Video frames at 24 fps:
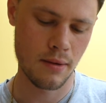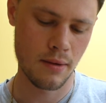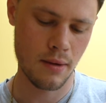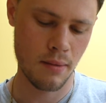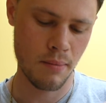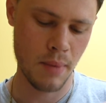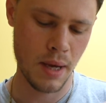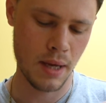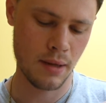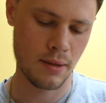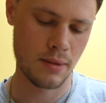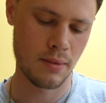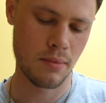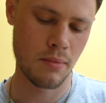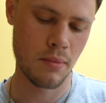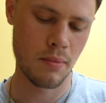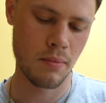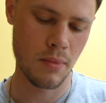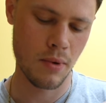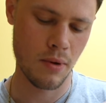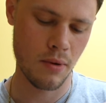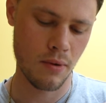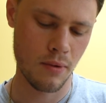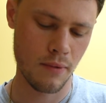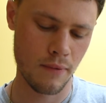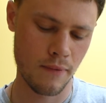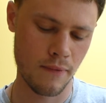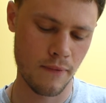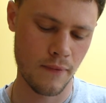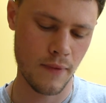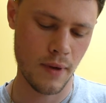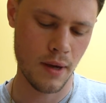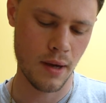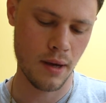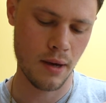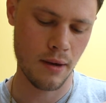maximum of
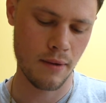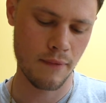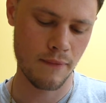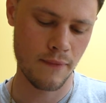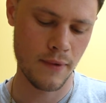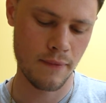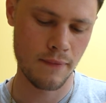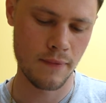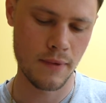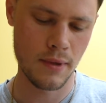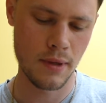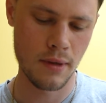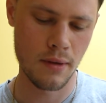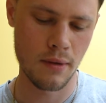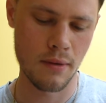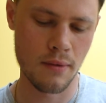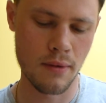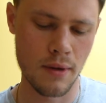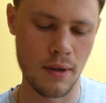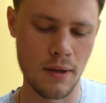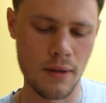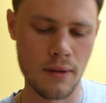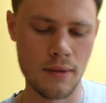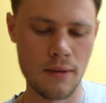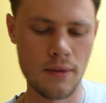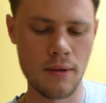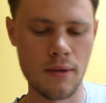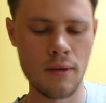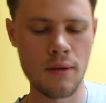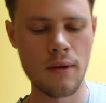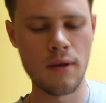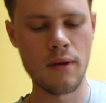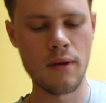50 degrees.